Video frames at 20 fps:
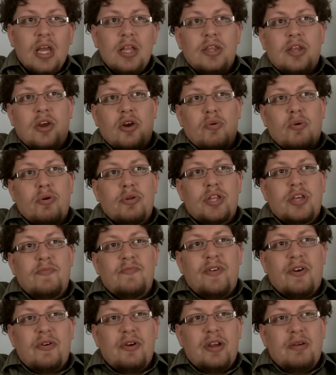There were some
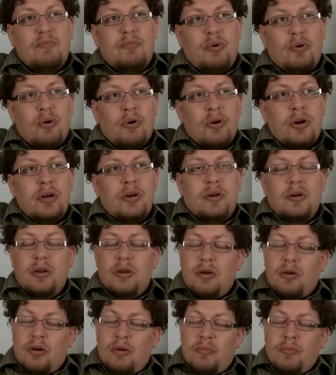very important
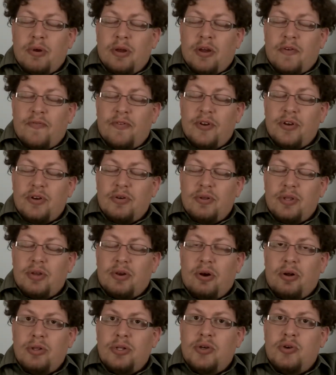officials
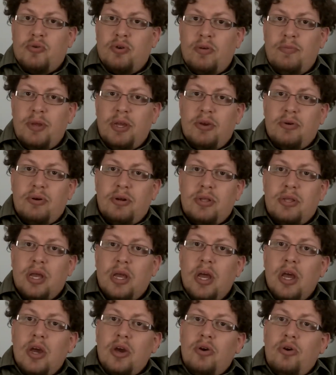called tribunes
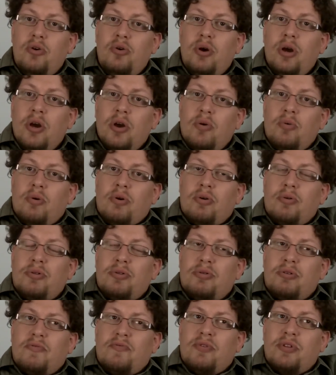who were
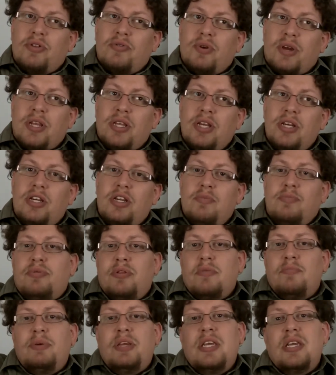sort of restricted to
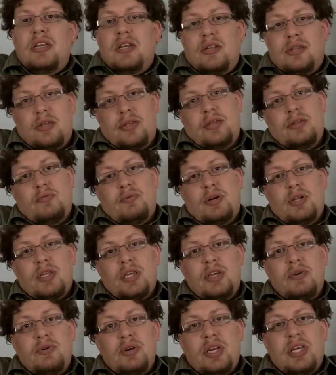plebeians. This is one of the
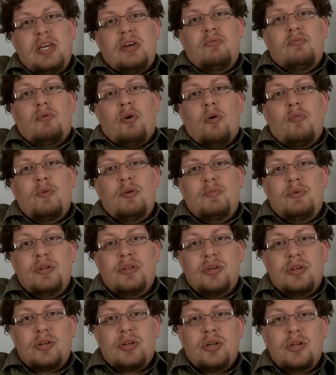unique Roman
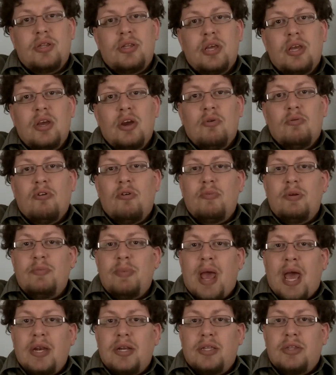positions, Roman
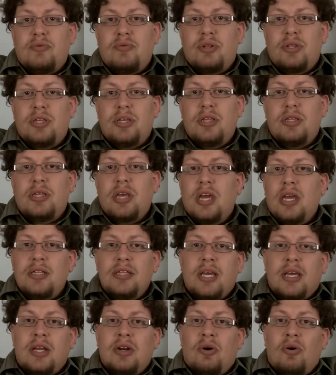magistracies,
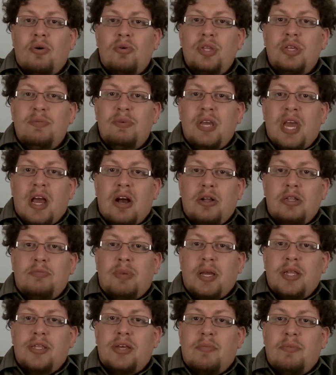that could only be held
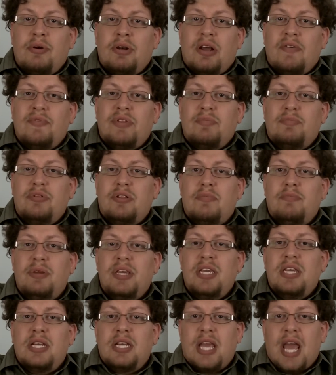by someone of the
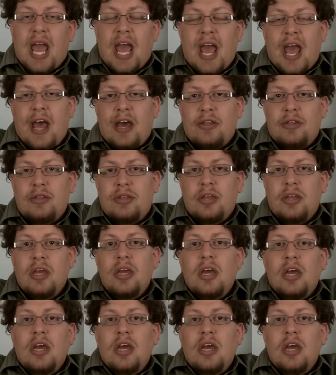plebeian caste.